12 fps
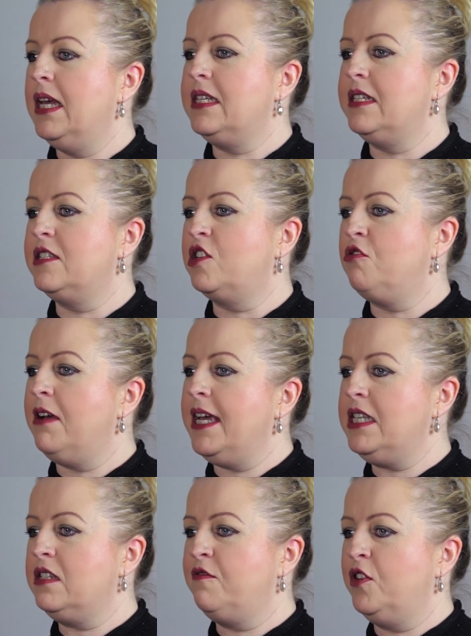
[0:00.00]

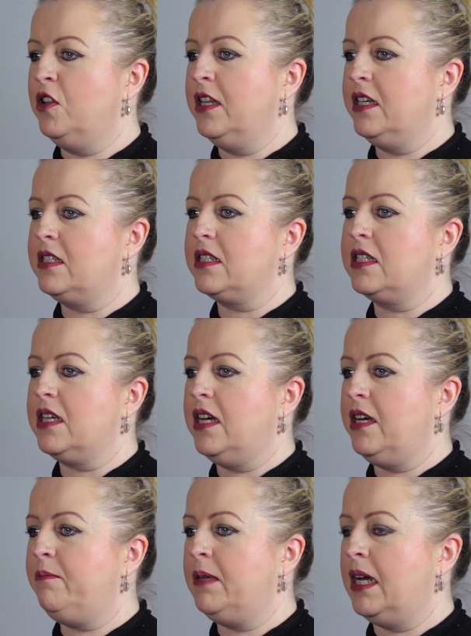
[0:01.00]
disgraceful,
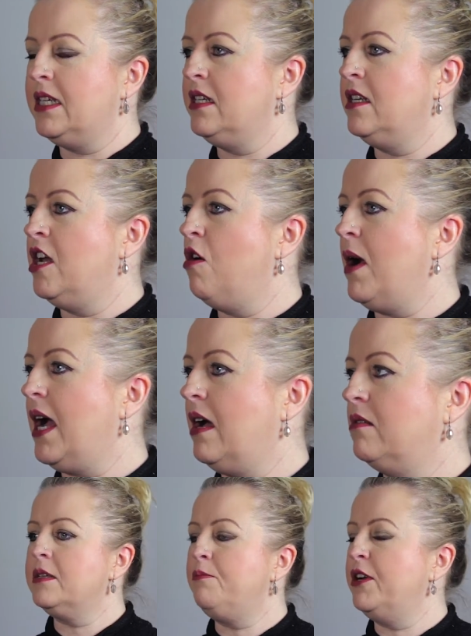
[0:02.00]
that I didn't know how
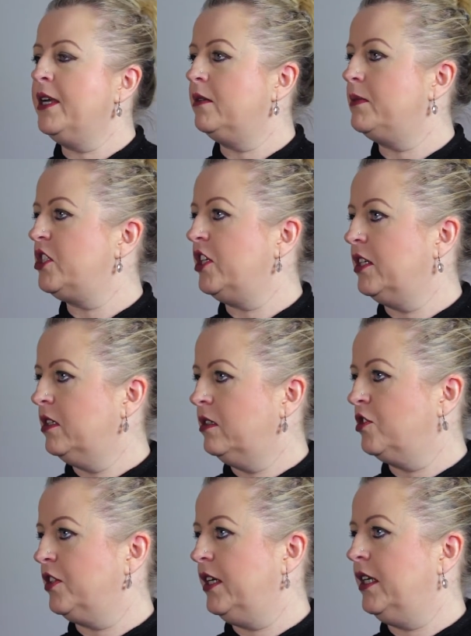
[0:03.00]
to bring up
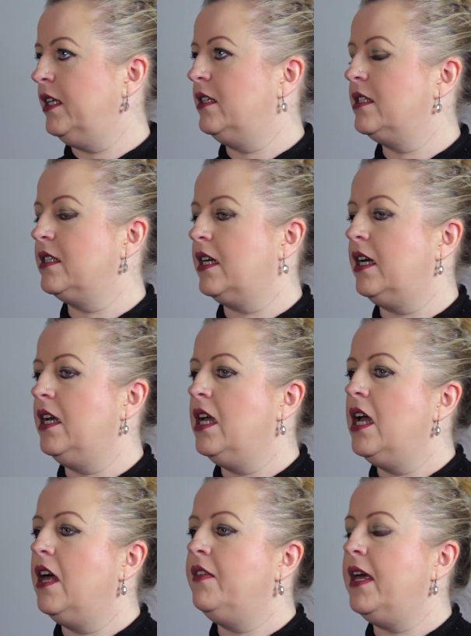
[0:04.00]
children, and
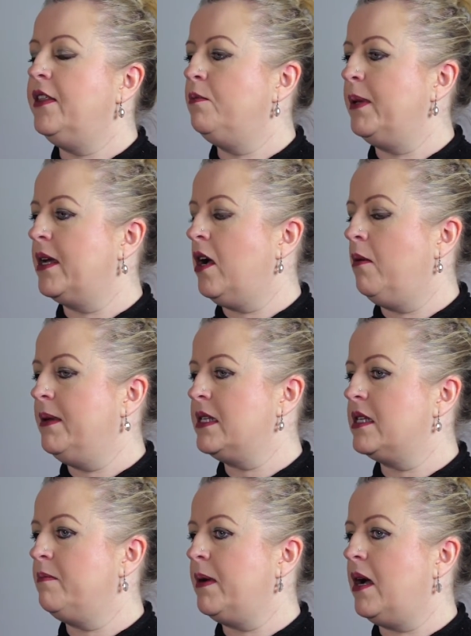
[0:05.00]
then there'd be
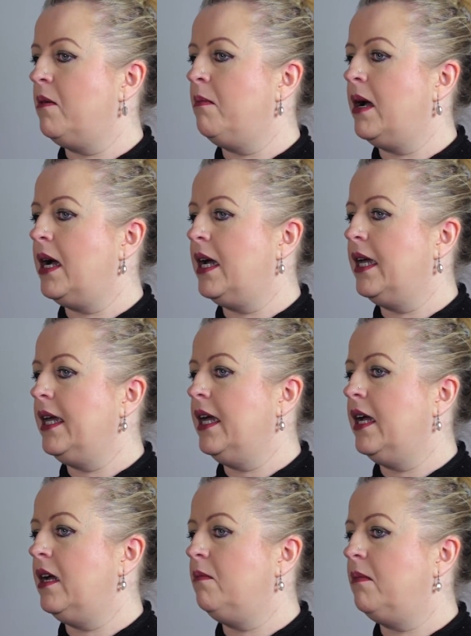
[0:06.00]
comments about my
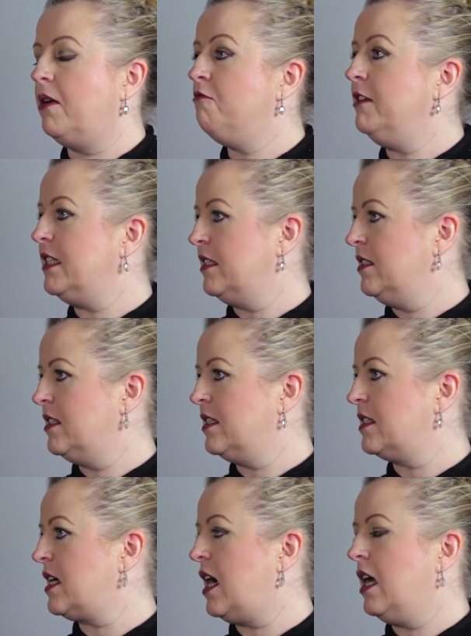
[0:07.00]
written
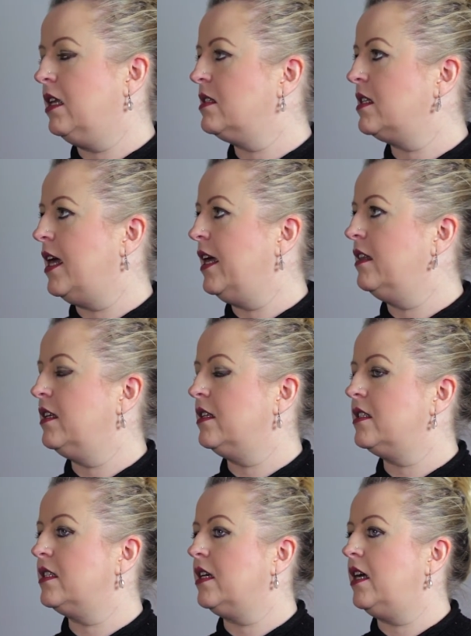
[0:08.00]
style, saying
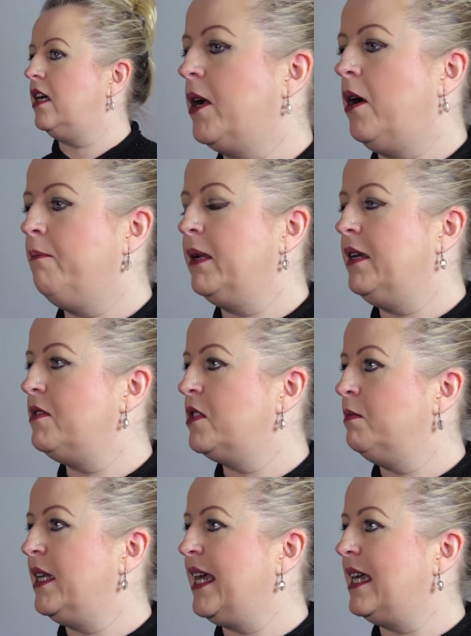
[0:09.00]
that I can't believe
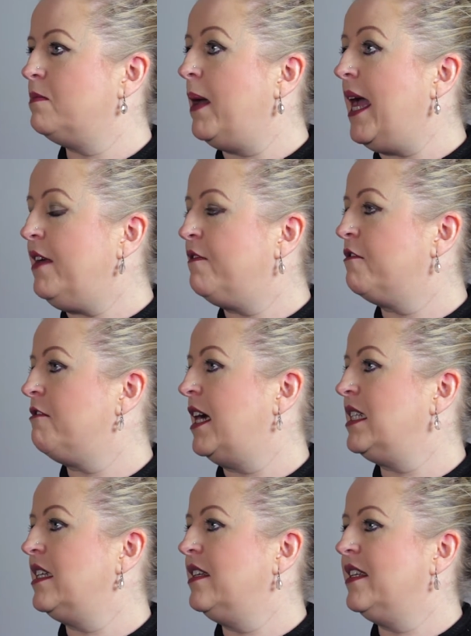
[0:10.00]
somebody gets paid for
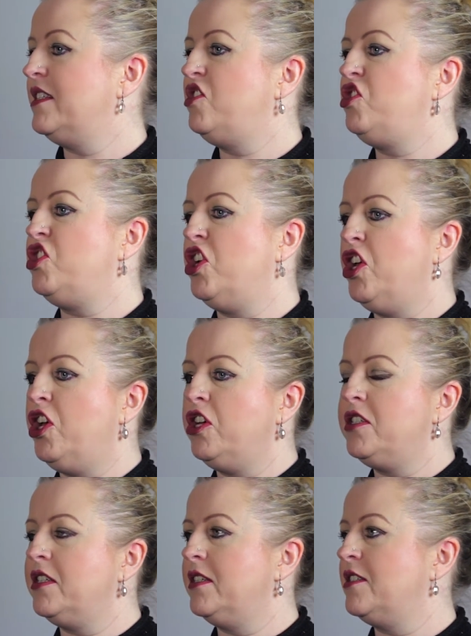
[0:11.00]
writing this
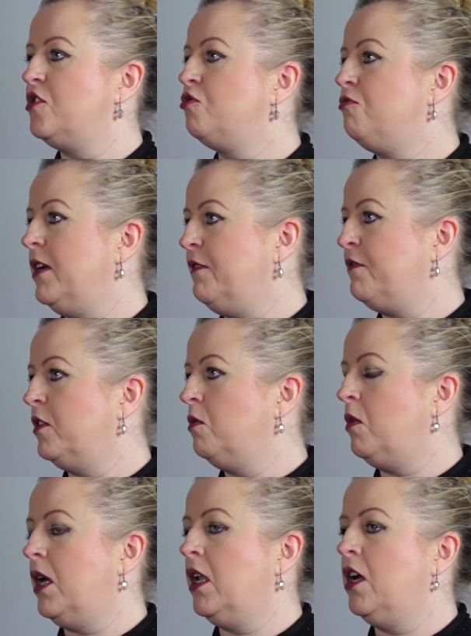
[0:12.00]
dirge, this drivel,
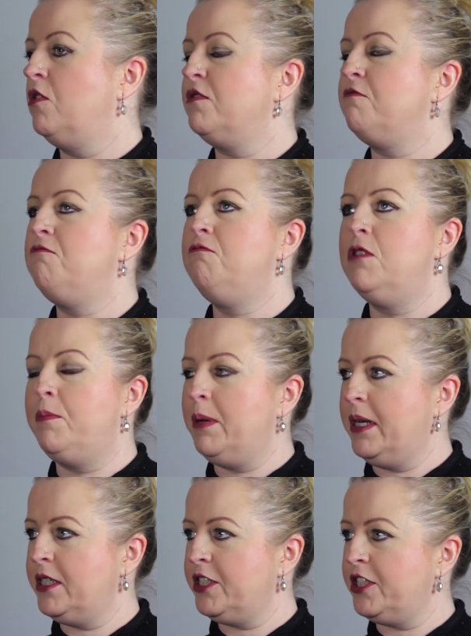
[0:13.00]
what a load of
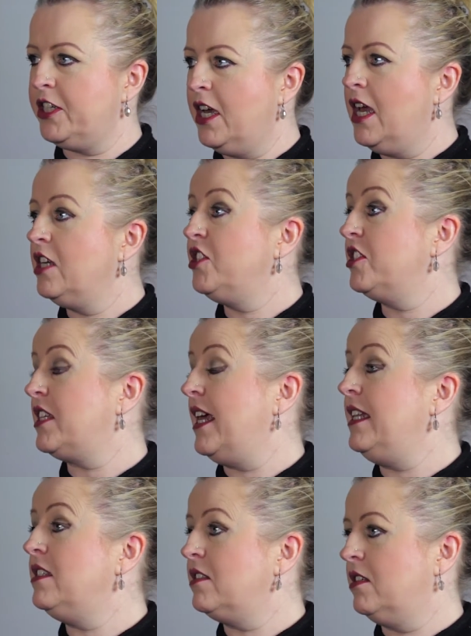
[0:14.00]
rubbish. Just
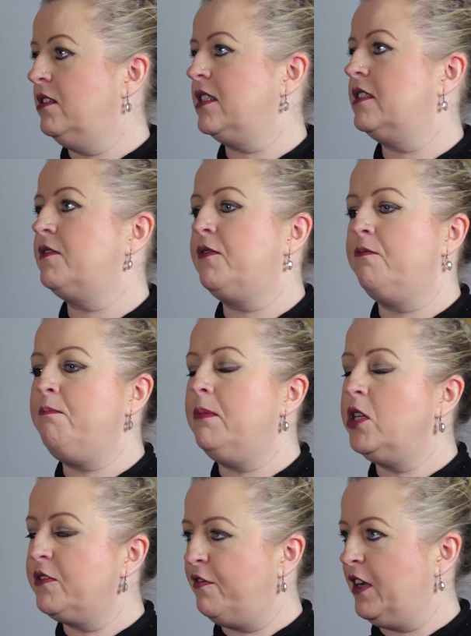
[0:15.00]
insults,
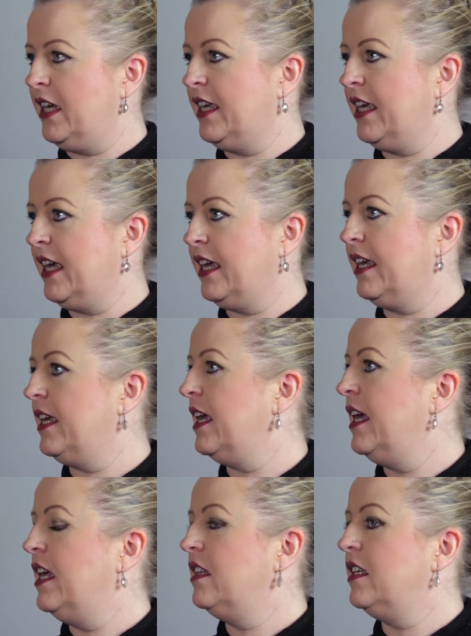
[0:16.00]
mud flinging
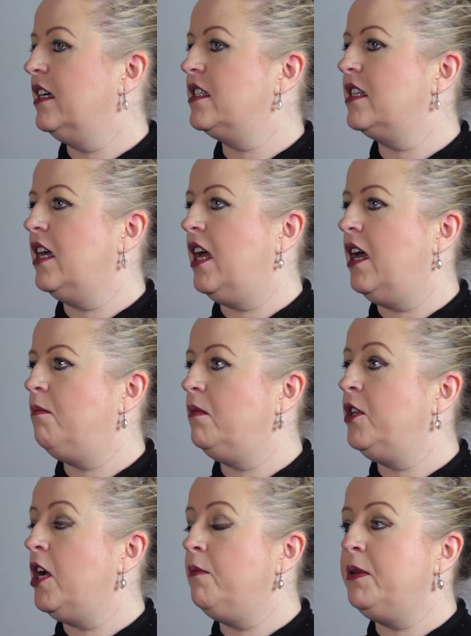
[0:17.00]
that
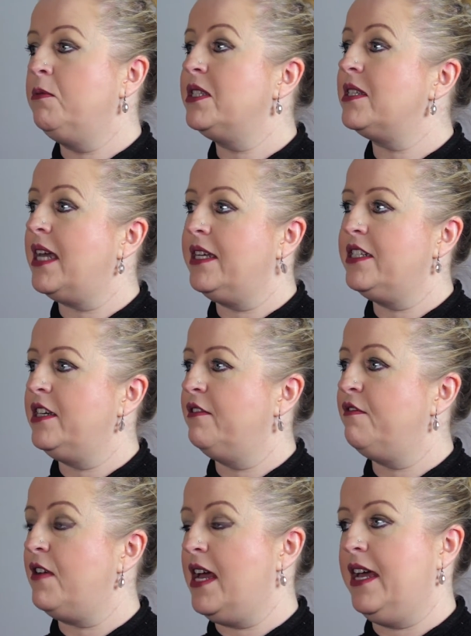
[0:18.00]
nobody would say to your
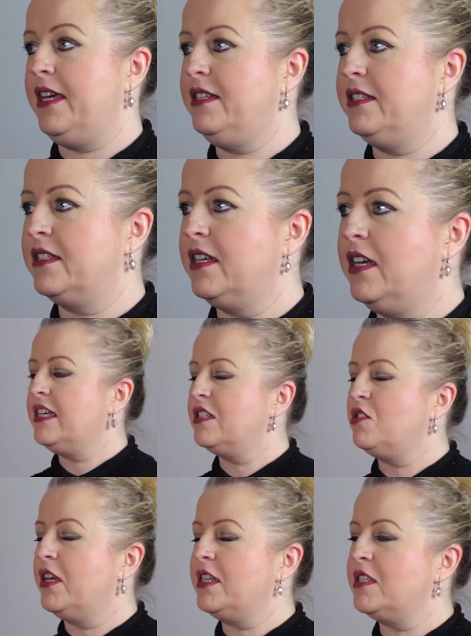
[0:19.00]
face.
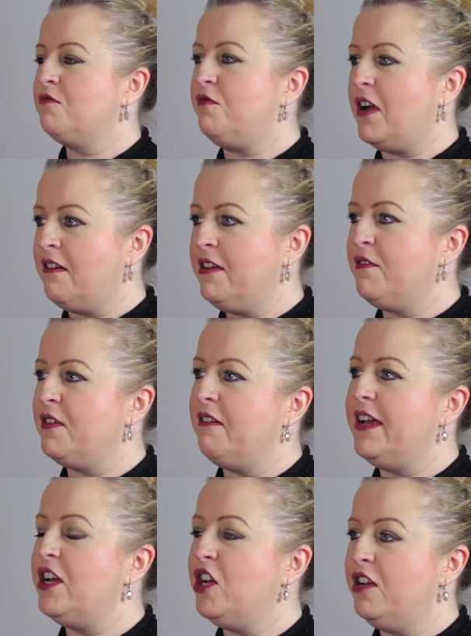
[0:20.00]
It's very, very
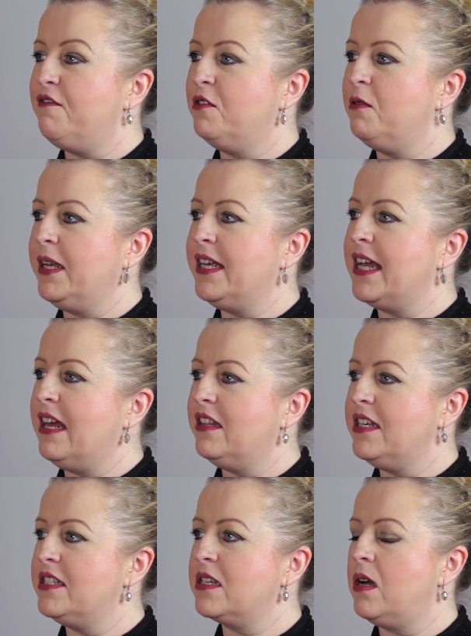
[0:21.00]
hurtful when you get
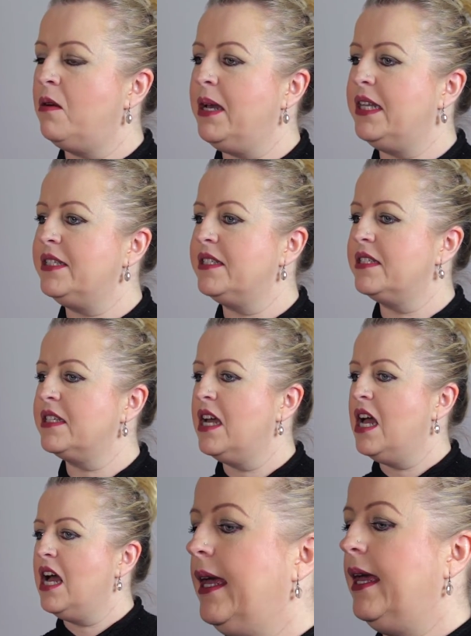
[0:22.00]
these comments.
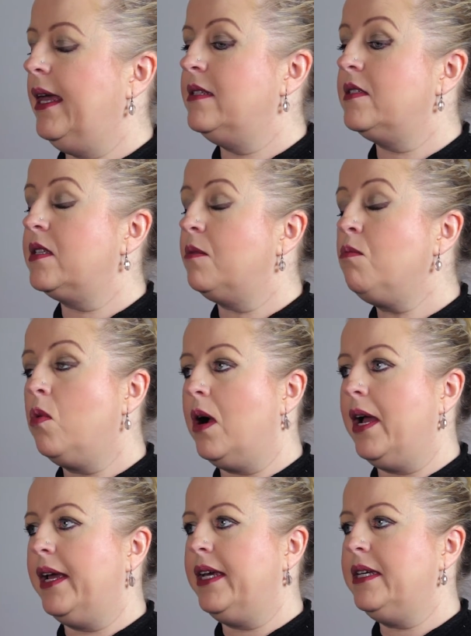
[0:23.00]
In some
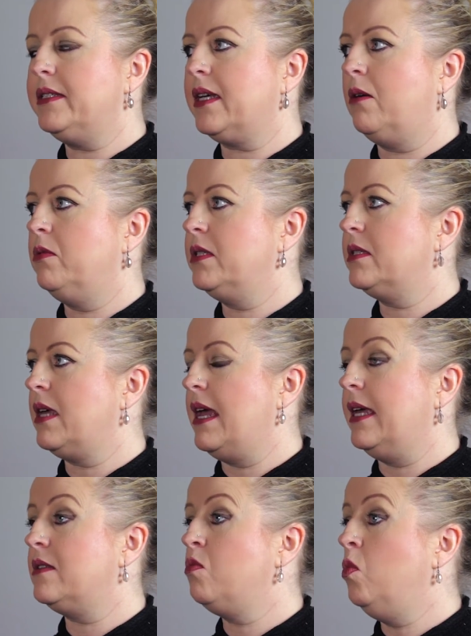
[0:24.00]
ways, I would say
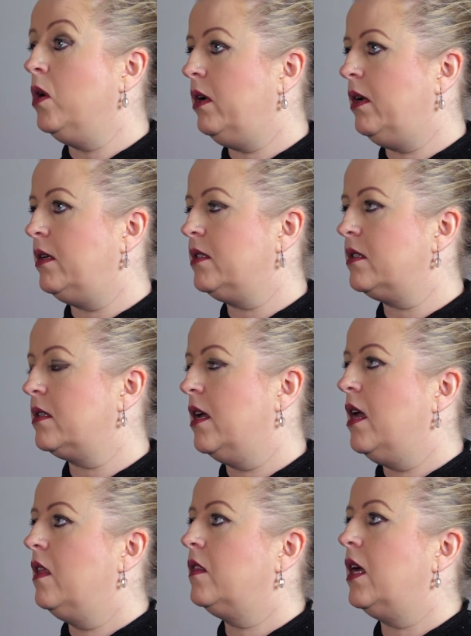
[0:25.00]
it's worse
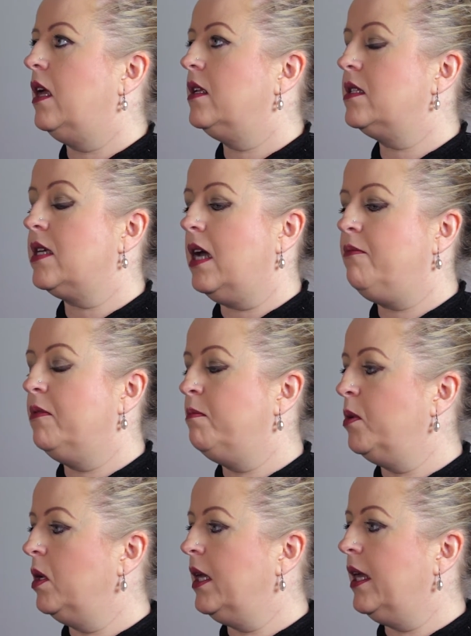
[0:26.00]
than the type of
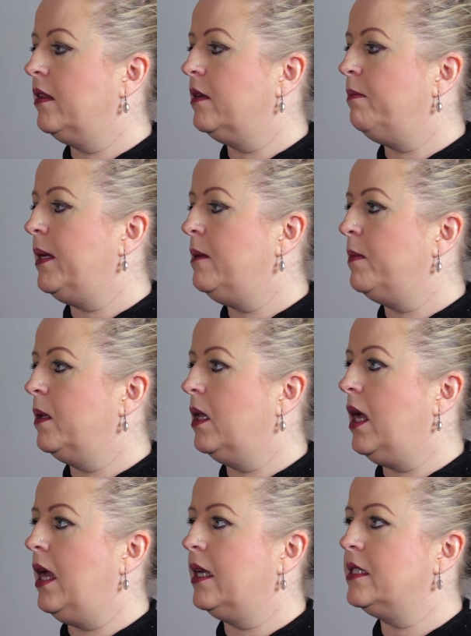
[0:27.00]
bullying that people
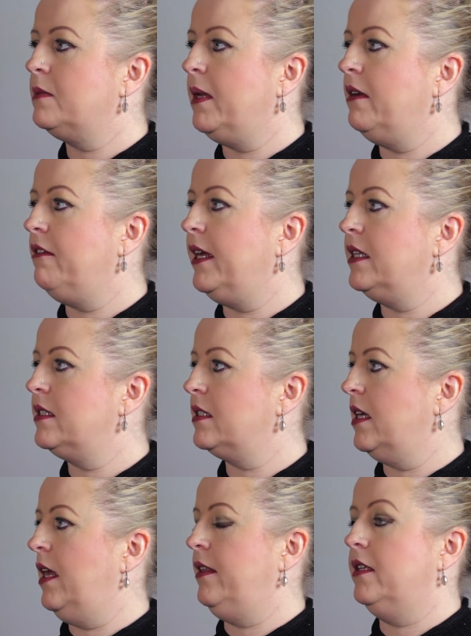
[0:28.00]
experience
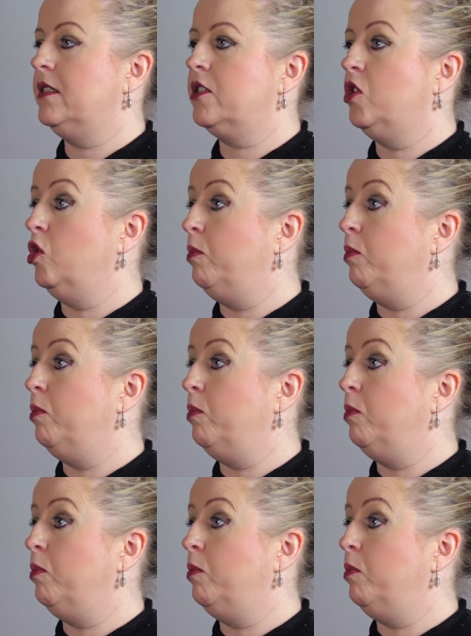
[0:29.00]
in the school